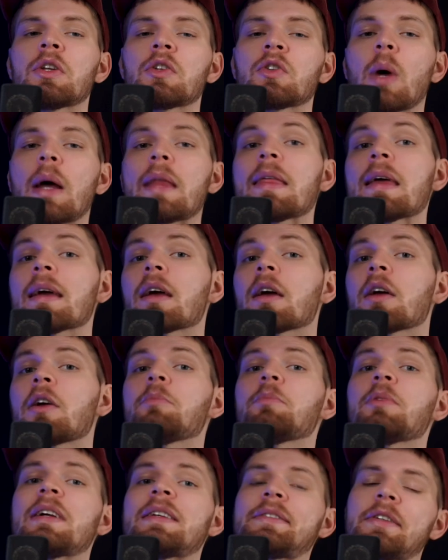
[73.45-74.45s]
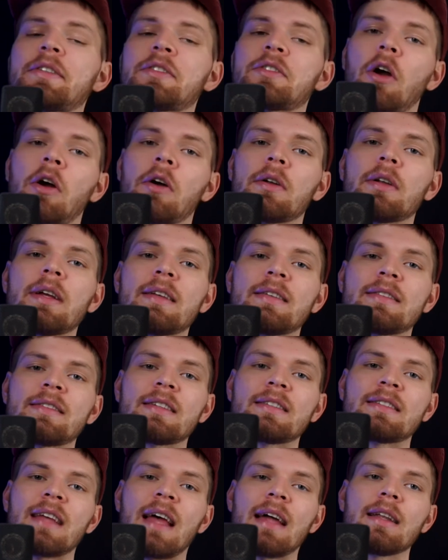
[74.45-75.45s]
So I think a good place to start is to
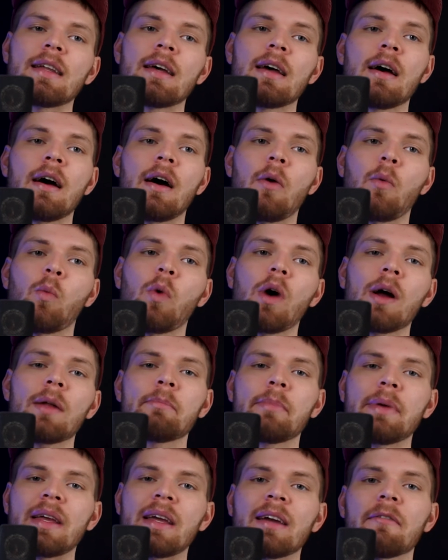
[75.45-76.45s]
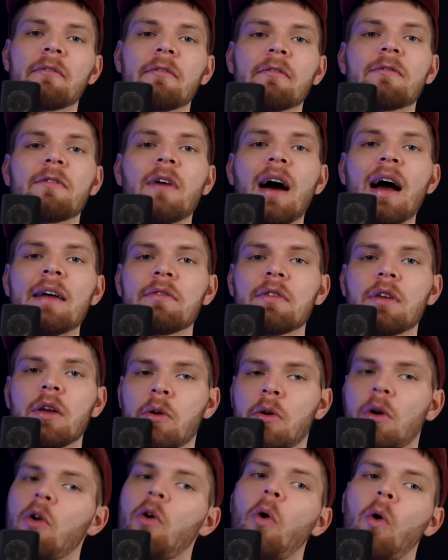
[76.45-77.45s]
set one big 5-year
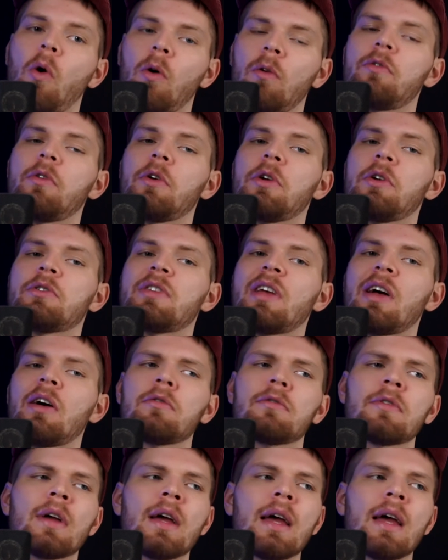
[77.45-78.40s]
goal for yourself.